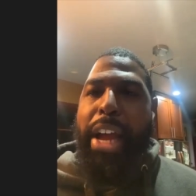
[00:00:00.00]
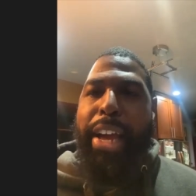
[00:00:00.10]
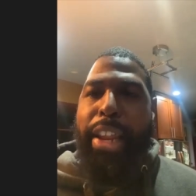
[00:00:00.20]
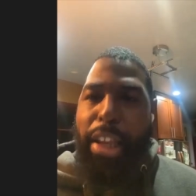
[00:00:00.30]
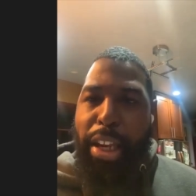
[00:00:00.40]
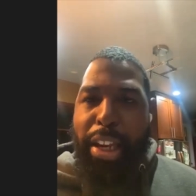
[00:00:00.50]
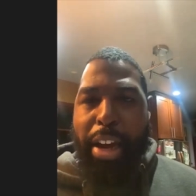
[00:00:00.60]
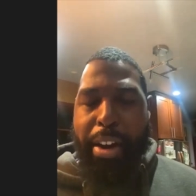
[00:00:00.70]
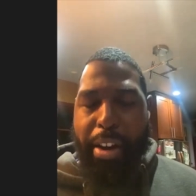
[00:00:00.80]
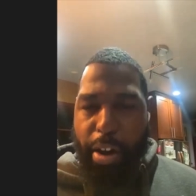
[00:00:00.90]
going to add any
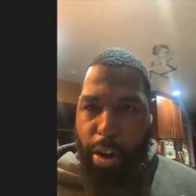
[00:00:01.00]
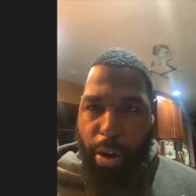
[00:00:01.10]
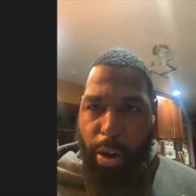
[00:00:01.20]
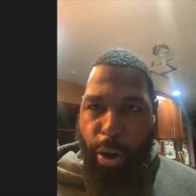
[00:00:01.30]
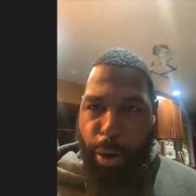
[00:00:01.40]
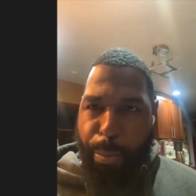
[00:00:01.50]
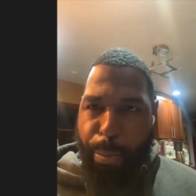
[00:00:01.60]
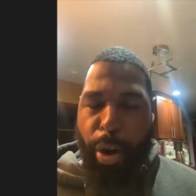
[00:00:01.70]
kind of herb